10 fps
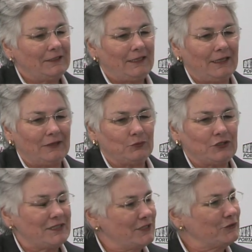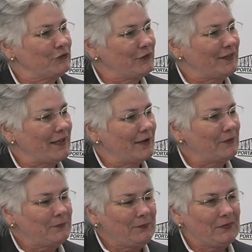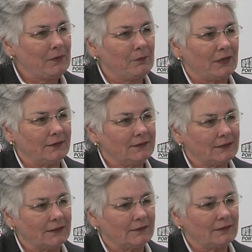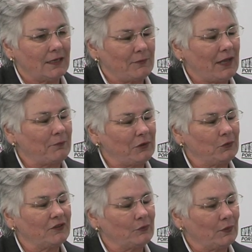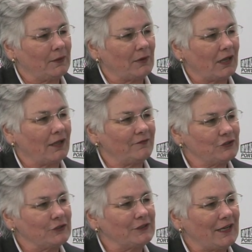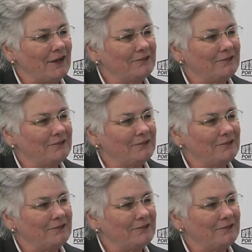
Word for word: and would still do it now, but uh, I'm happy with the way my life turned out.